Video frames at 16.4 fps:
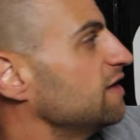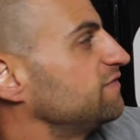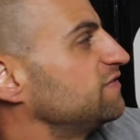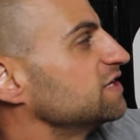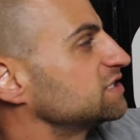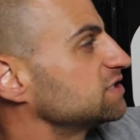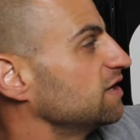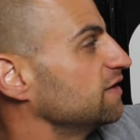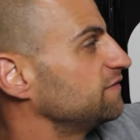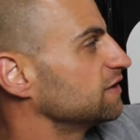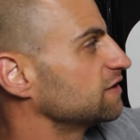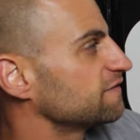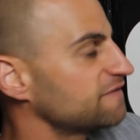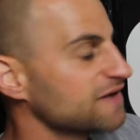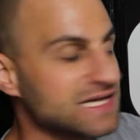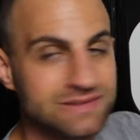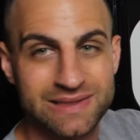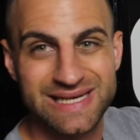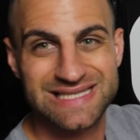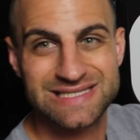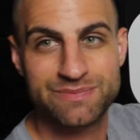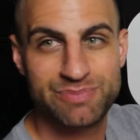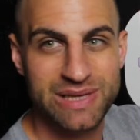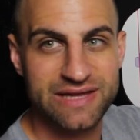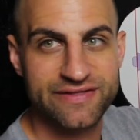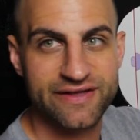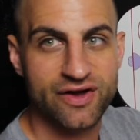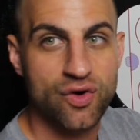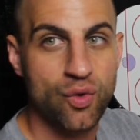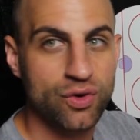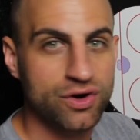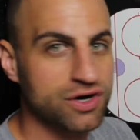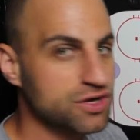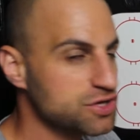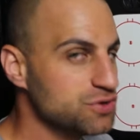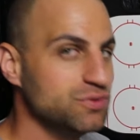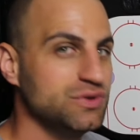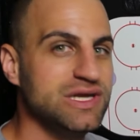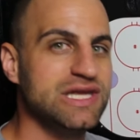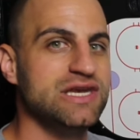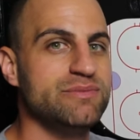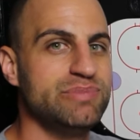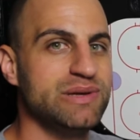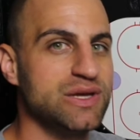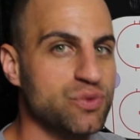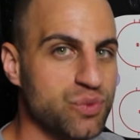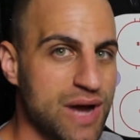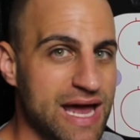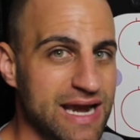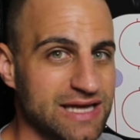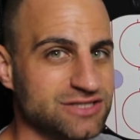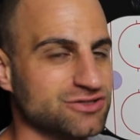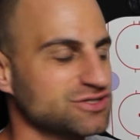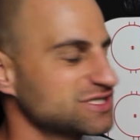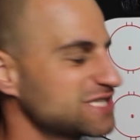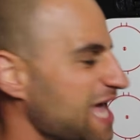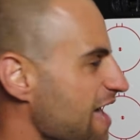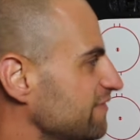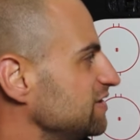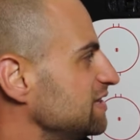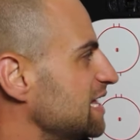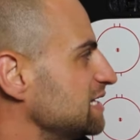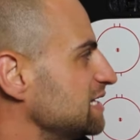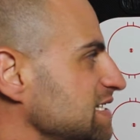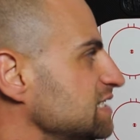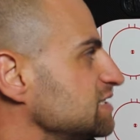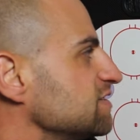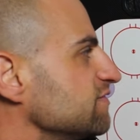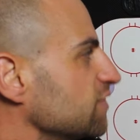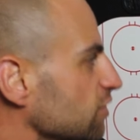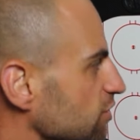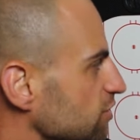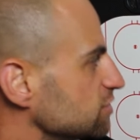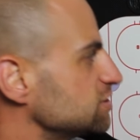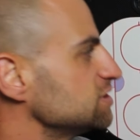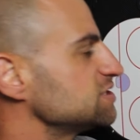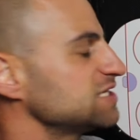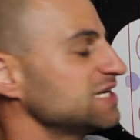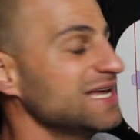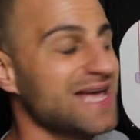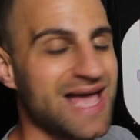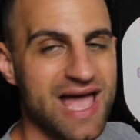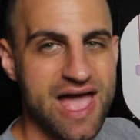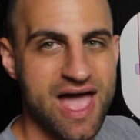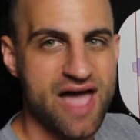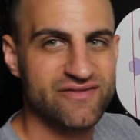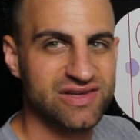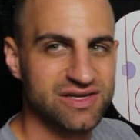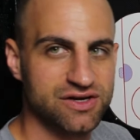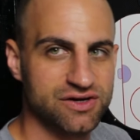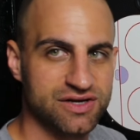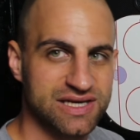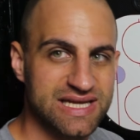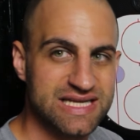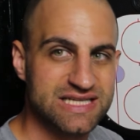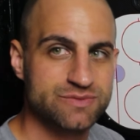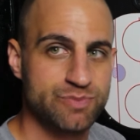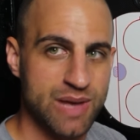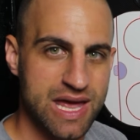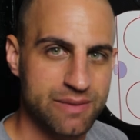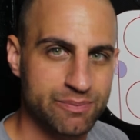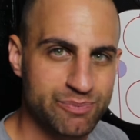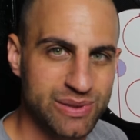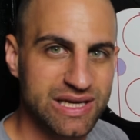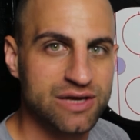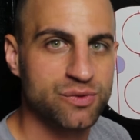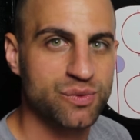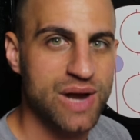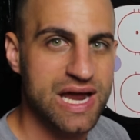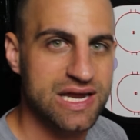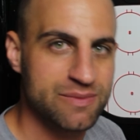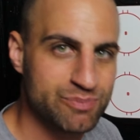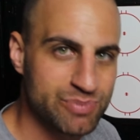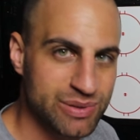if your defenseman gets beat in the corner, you need to be ready. So just having sense of urgency, having your knees bent, being ready,